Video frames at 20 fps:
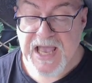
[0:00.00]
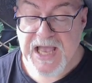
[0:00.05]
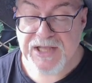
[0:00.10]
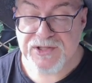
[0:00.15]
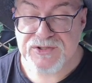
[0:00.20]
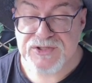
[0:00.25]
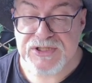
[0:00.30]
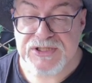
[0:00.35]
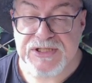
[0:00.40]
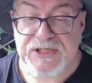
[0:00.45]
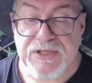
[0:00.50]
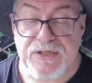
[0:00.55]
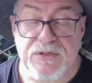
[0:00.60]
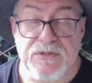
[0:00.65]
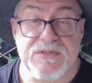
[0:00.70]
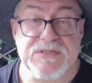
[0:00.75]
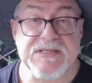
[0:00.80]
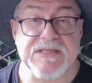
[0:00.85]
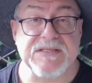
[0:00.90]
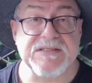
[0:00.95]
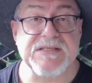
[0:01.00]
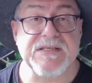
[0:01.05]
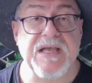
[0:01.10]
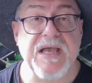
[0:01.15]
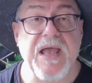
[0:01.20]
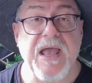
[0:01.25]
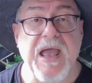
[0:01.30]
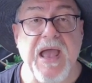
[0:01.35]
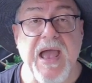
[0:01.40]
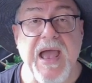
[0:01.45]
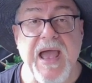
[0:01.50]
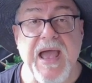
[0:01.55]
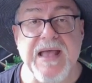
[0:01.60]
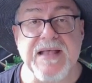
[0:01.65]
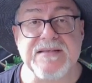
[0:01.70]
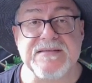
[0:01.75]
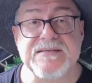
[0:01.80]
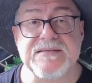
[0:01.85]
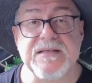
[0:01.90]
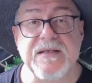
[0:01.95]
and to use it
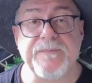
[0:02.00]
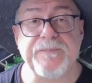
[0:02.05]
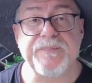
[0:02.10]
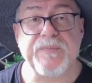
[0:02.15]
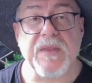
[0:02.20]
as